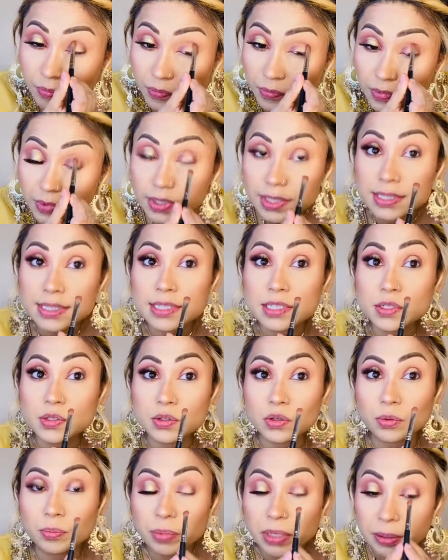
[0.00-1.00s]
This is so
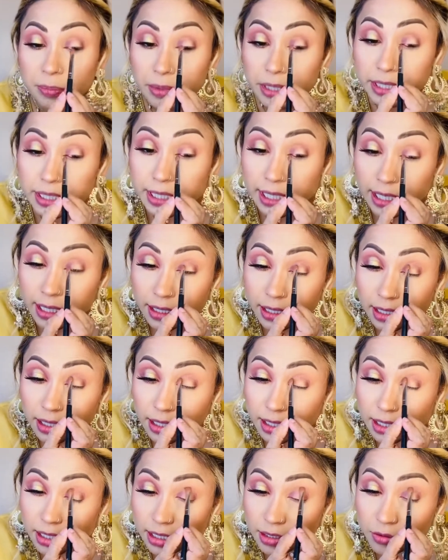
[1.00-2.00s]
pigmented,
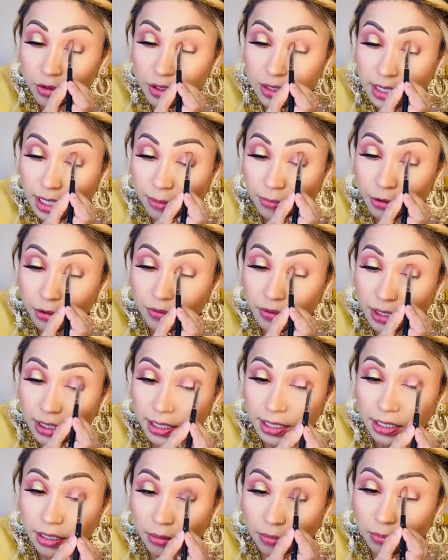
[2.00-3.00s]
just have to be a
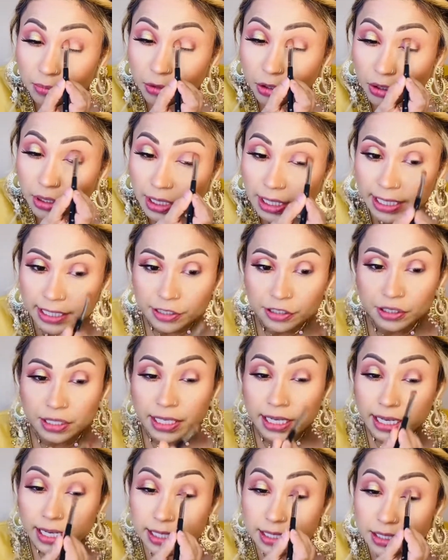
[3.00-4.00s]
little more lighter
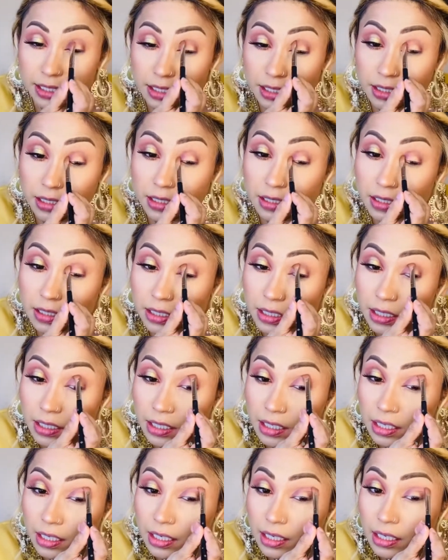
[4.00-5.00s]
hand.
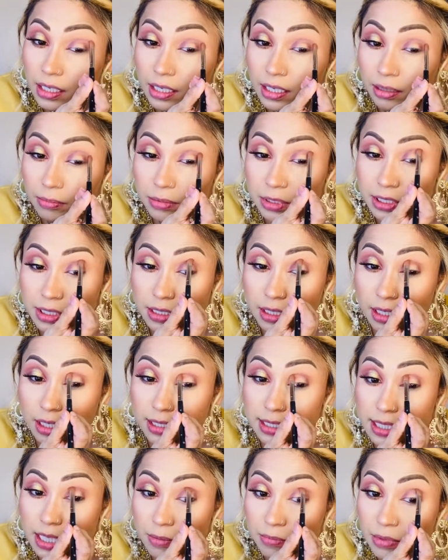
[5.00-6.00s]
And I'm just gonna,
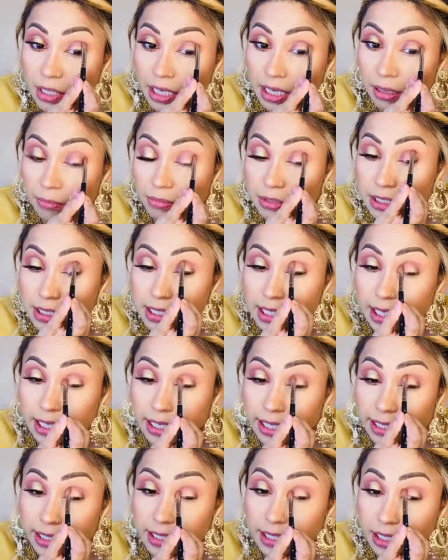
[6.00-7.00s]
same thing, I'm just
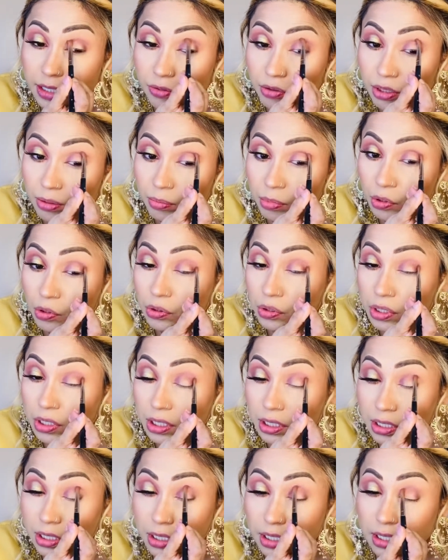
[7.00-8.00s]
connecting with both
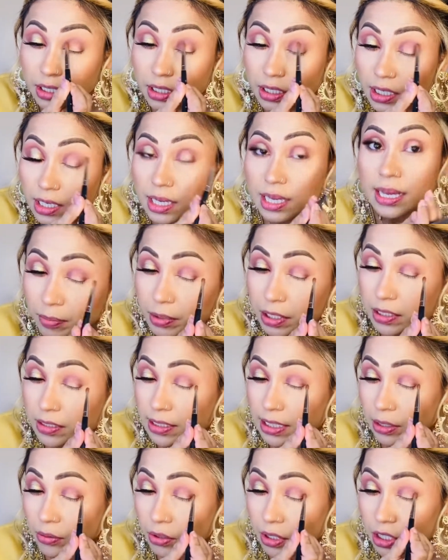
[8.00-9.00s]
because I
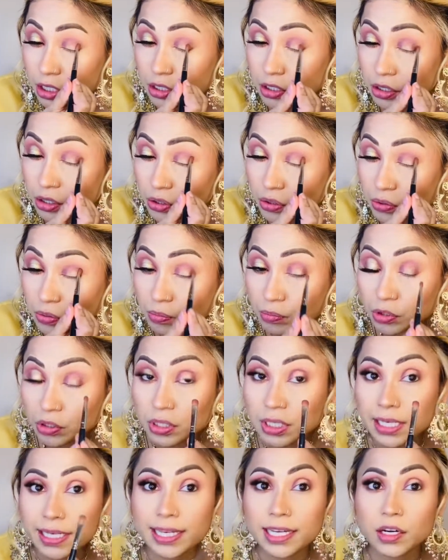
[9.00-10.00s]
wanted to do more
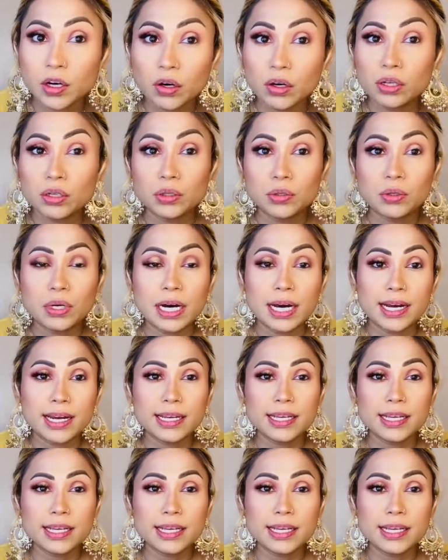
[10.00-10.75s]
like a hollow eye